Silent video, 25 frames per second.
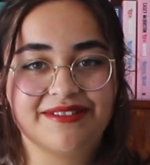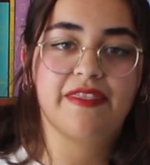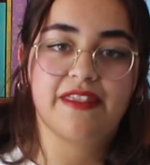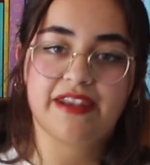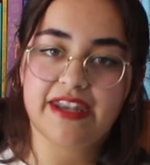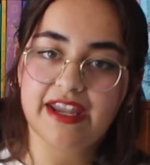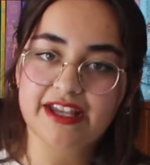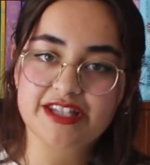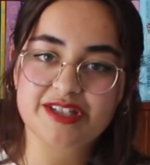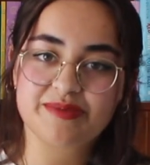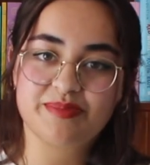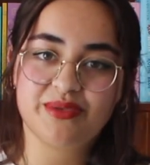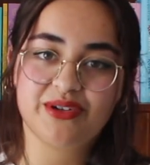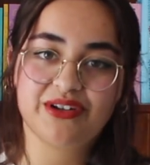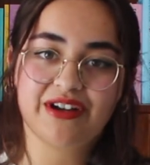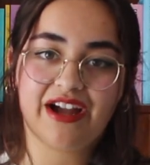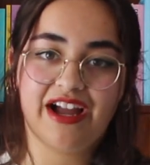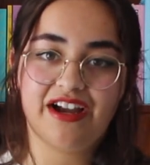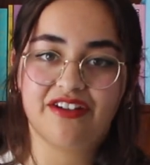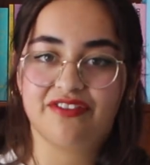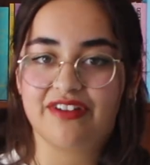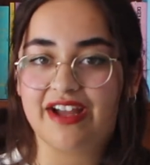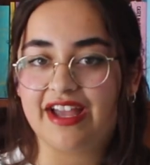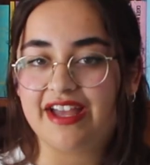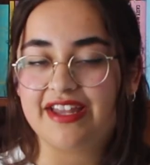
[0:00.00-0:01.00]
The next book
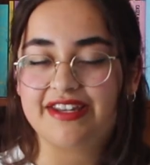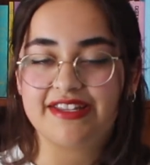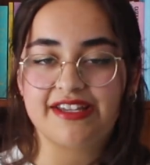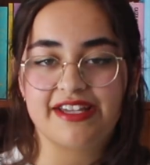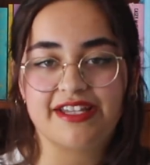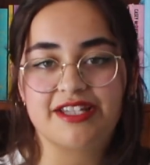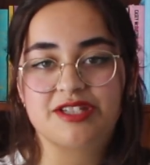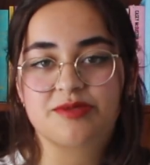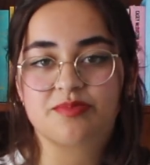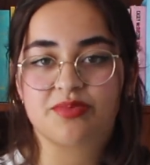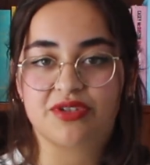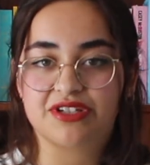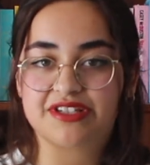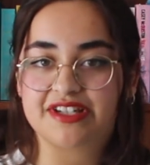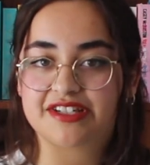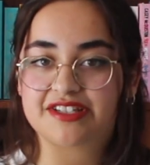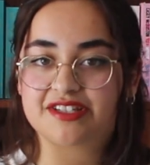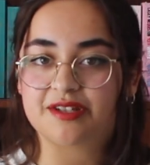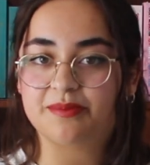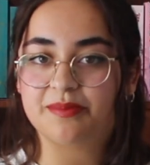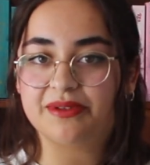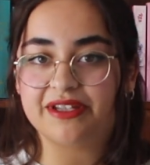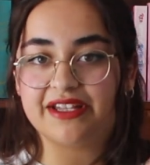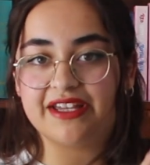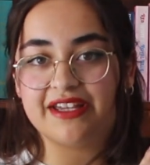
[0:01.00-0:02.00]
I read is
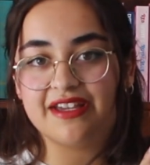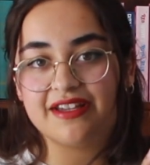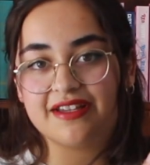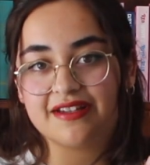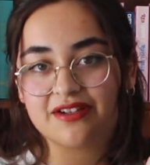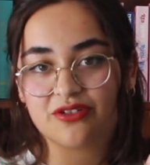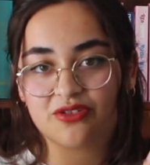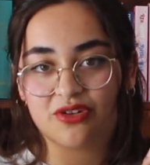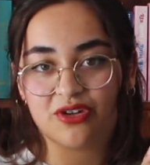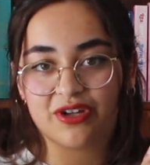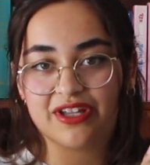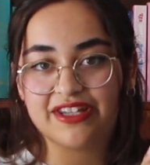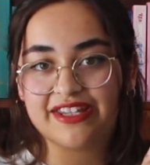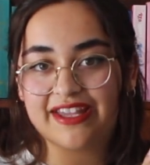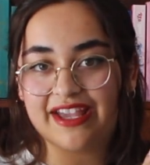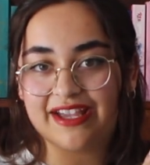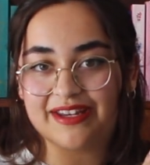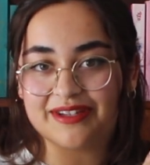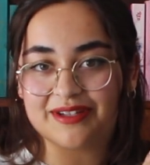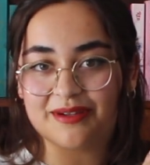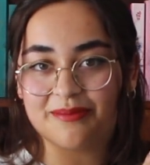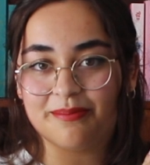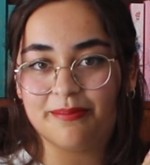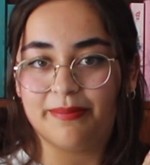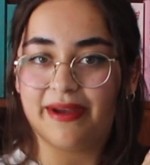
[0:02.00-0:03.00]
predictably Crooked
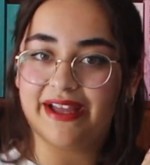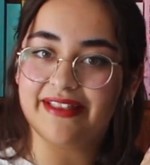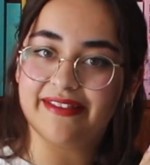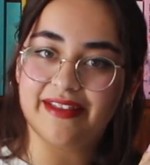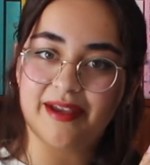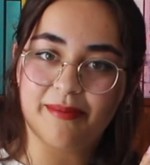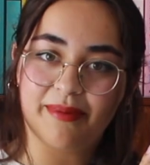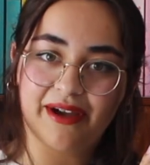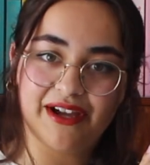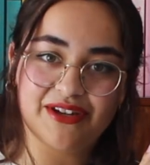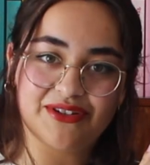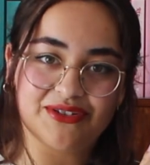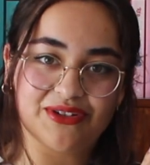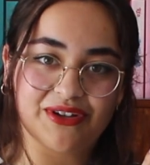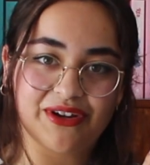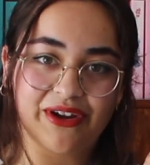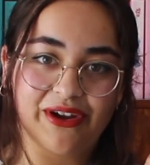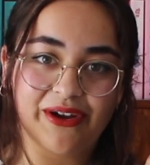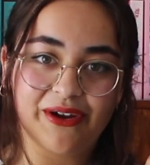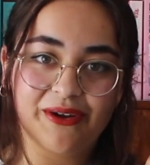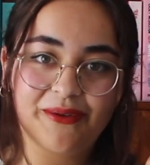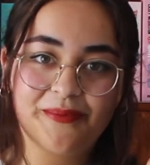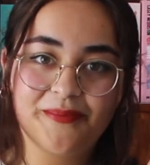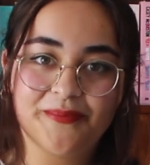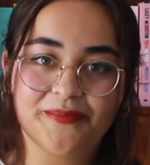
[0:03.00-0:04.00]
Kingdom by Leigh
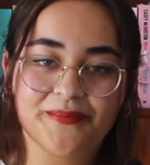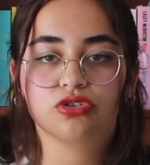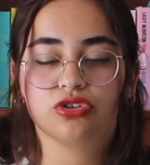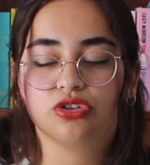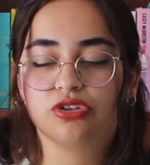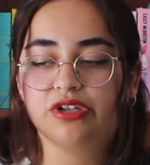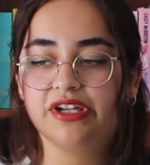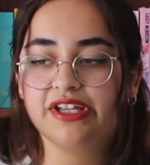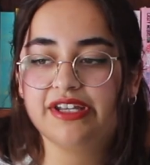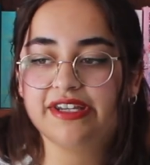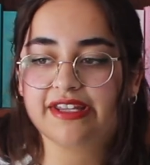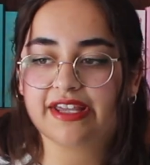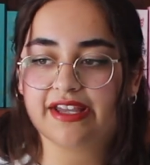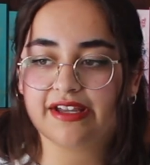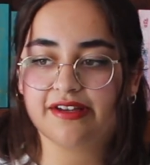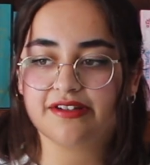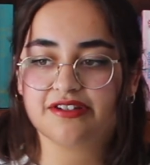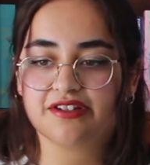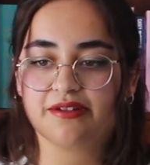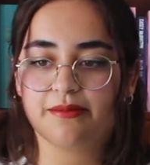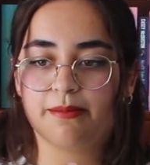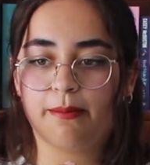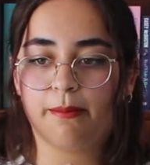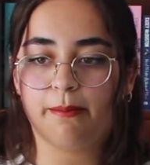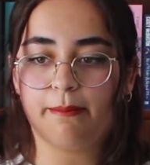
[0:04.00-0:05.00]
Bardugo. Crooked
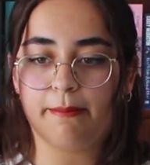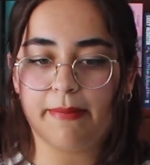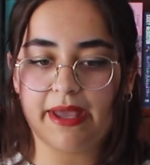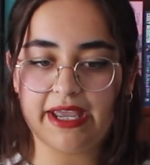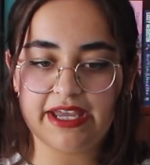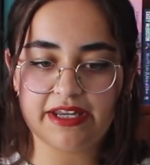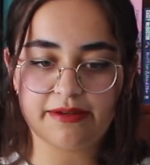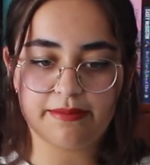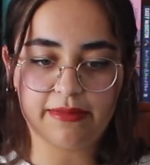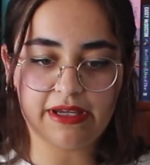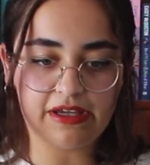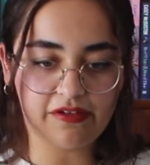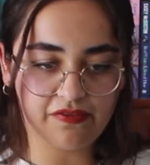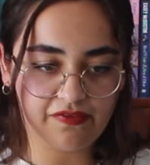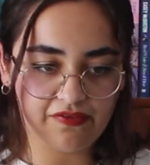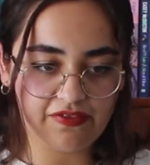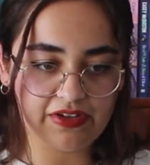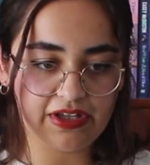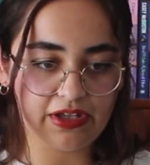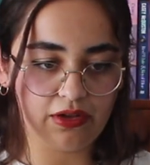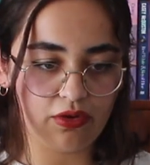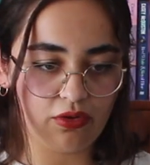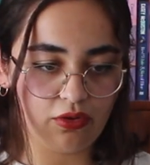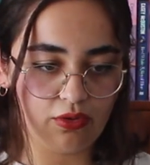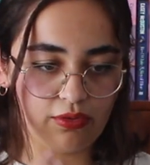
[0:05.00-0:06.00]
Kingdom made me
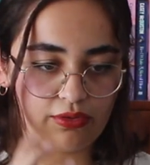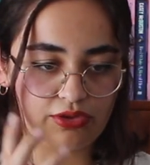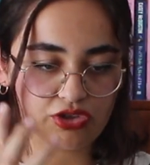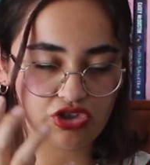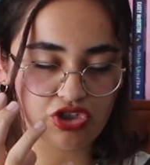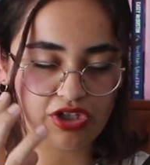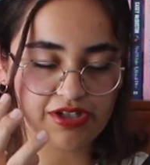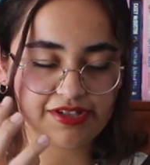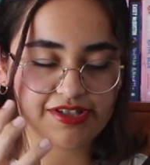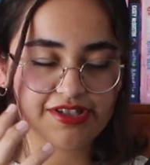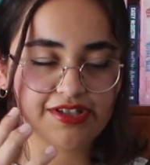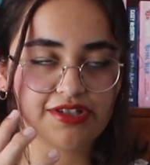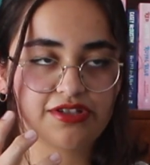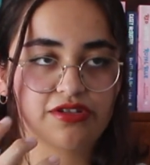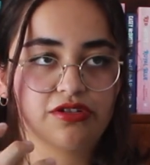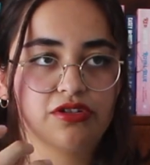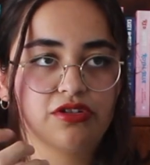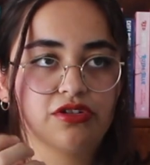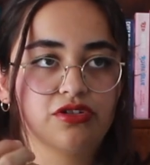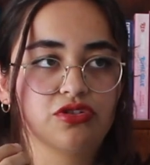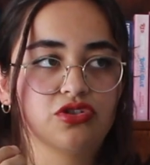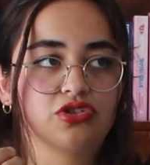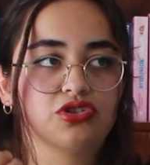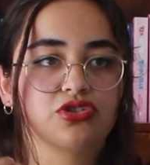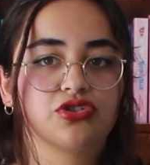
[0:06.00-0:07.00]
feel just
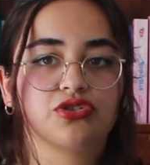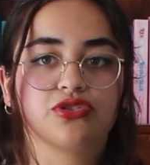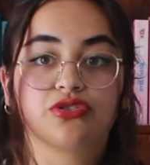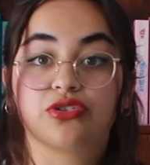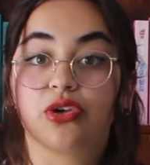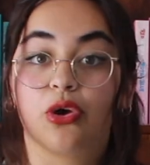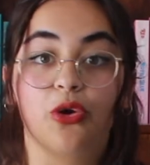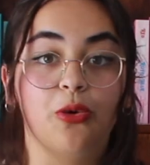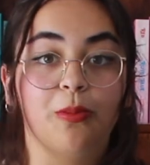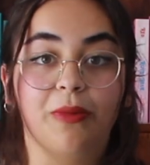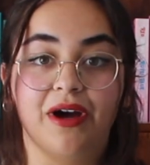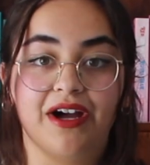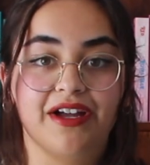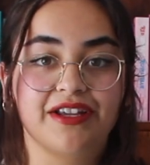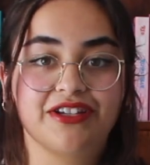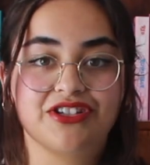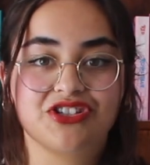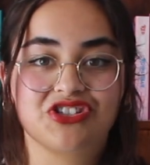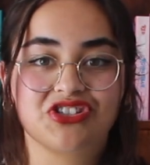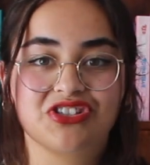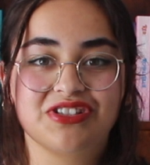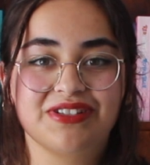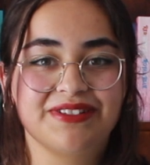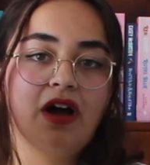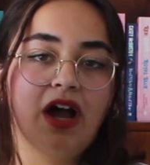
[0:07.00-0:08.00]
so
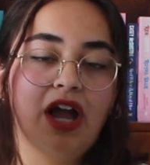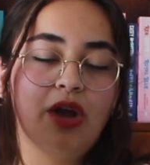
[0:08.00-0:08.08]
much.